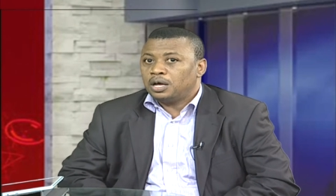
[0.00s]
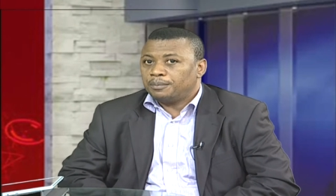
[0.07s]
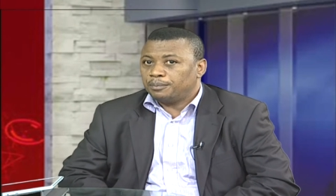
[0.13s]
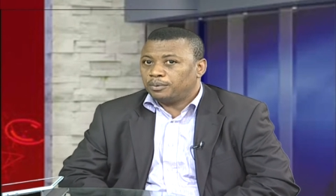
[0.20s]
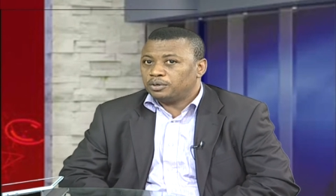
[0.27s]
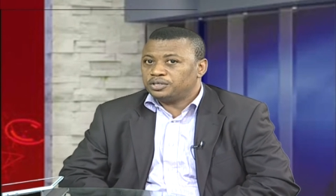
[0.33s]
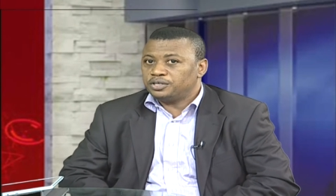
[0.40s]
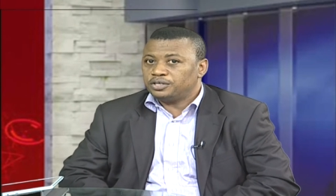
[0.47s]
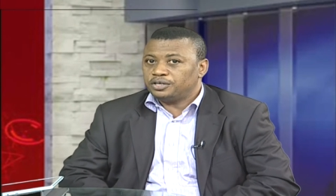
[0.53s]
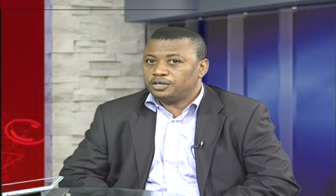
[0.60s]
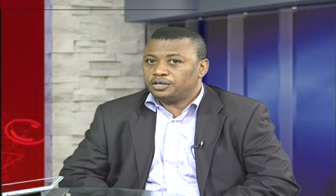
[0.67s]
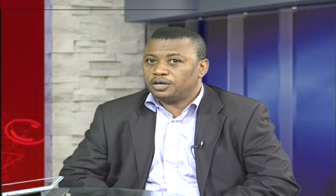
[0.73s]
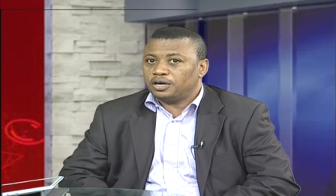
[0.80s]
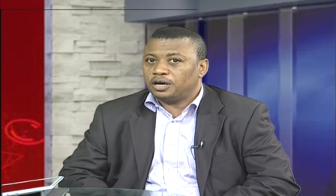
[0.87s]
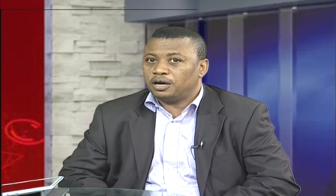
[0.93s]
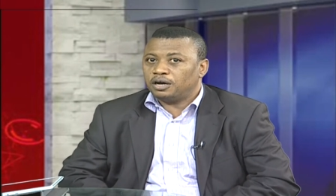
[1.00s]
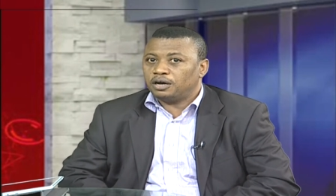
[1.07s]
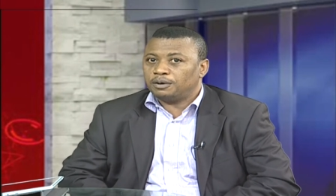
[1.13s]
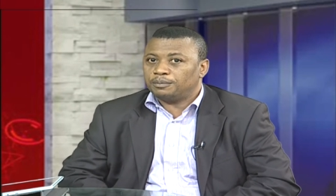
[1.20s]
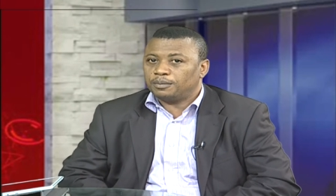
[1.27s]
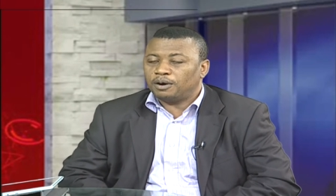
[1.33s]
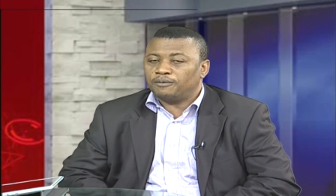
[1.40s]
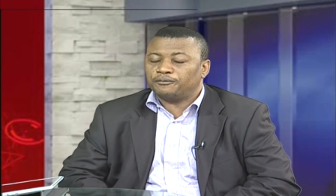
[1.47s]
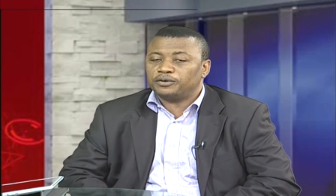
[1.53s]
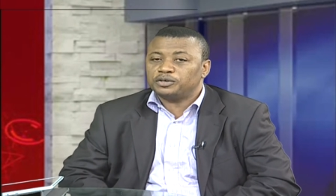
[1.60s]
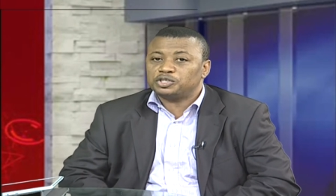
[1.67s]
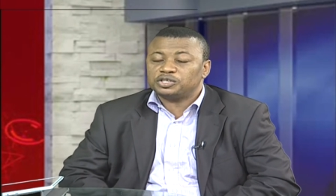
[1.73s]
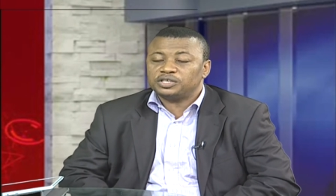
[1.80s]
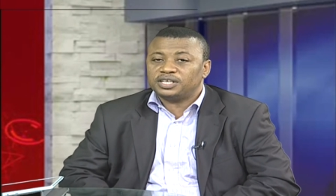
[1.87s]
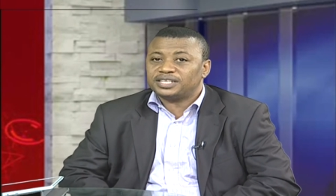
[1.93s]
But the um,
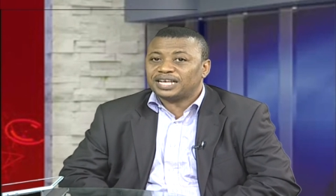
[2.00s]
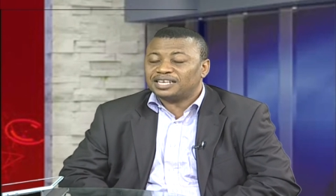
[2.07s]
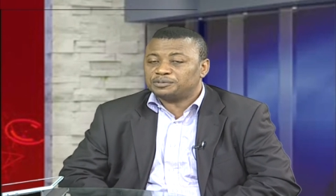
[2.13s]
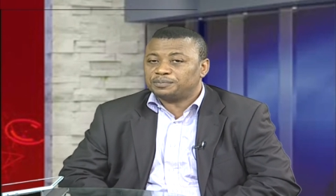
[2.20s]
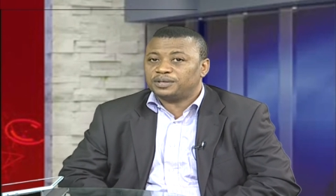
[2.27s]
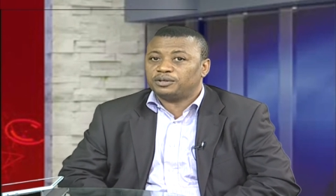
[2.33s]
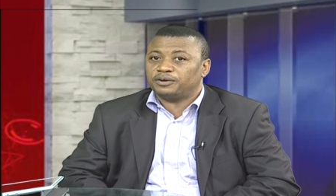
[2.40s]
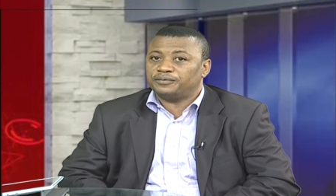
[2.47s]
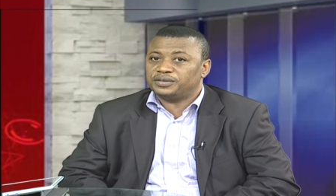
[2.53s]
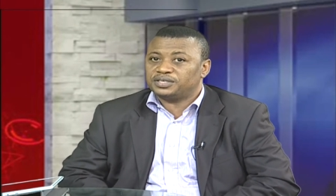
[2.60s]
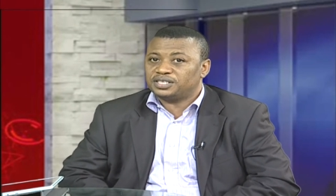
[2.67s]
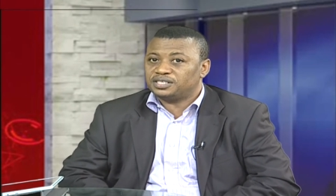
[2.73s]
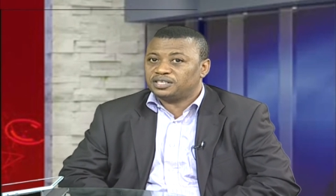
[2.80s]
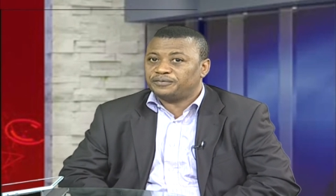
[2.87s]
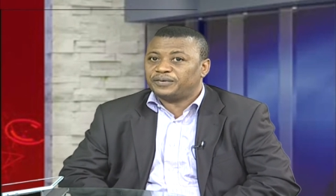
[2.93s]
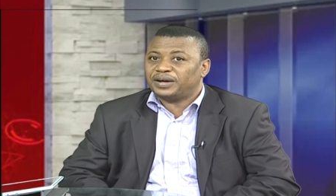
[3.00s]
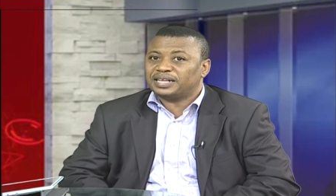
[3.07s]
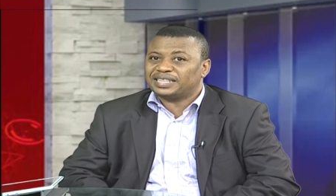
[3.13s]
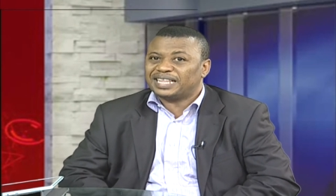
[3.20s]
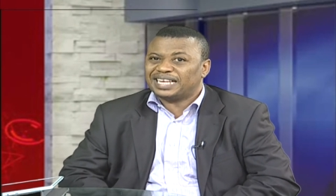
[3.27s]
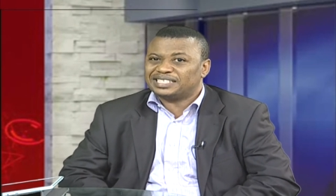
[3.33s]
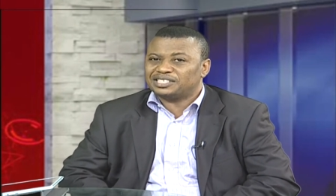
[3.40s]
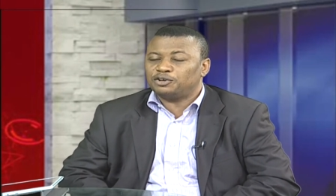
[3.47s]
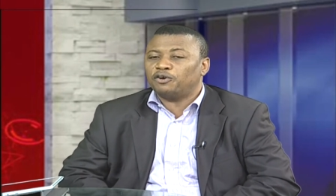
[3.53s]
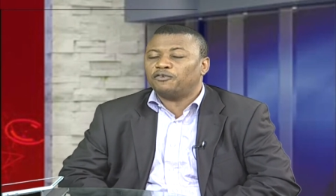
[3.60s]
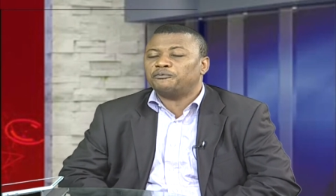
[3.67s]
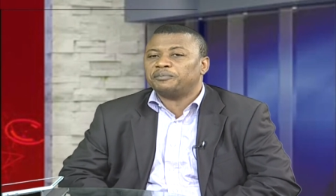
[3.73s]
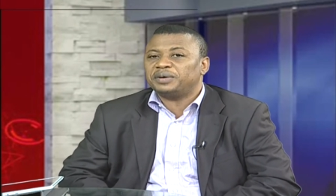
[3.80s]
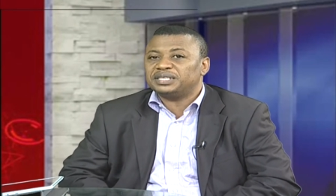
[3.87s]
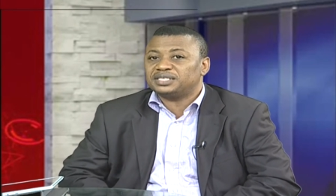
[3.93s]
unfortunate aspect of it is the fact that
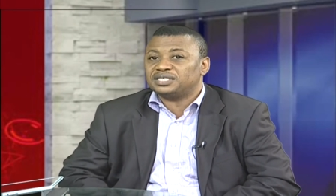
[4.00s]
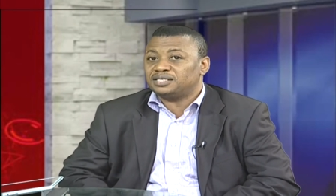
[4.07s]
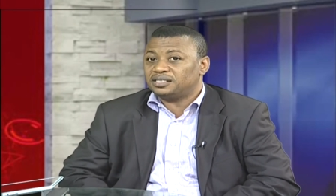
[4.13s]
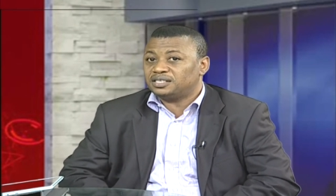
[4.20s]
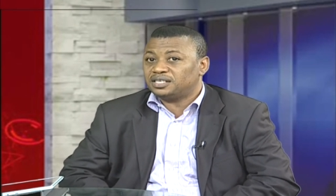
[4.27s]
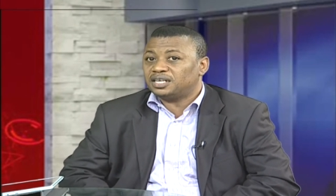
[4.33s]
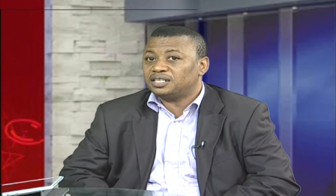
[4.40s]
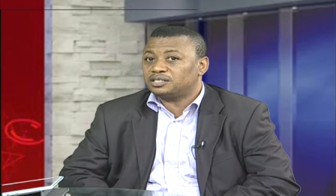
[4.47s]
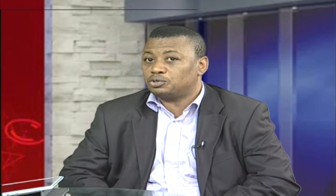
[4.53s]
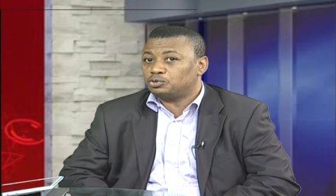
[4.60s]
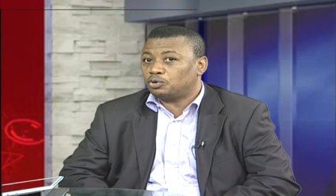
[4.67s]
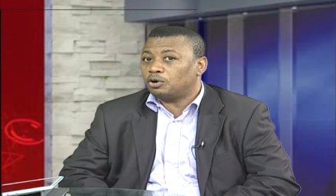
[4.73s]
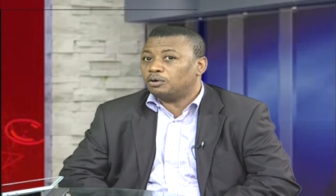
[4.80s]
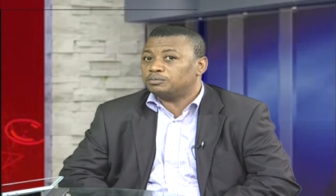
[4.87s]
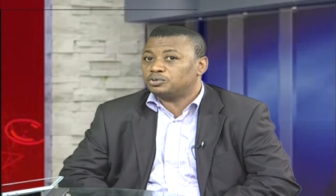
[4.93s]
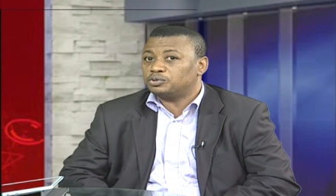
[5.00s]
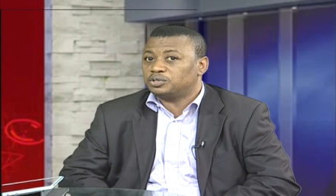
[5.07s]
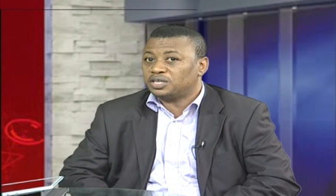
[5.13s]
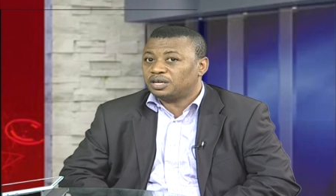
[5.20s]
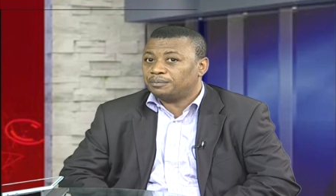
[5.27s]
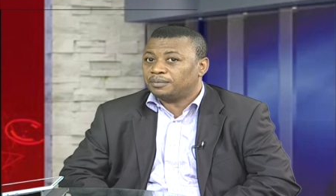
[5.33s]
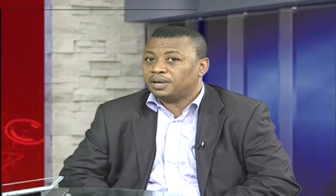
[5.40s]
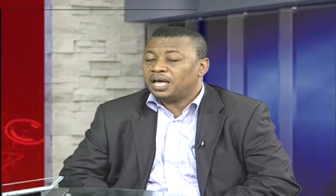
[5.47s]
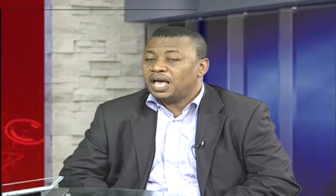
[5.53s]
government is yet to come to term.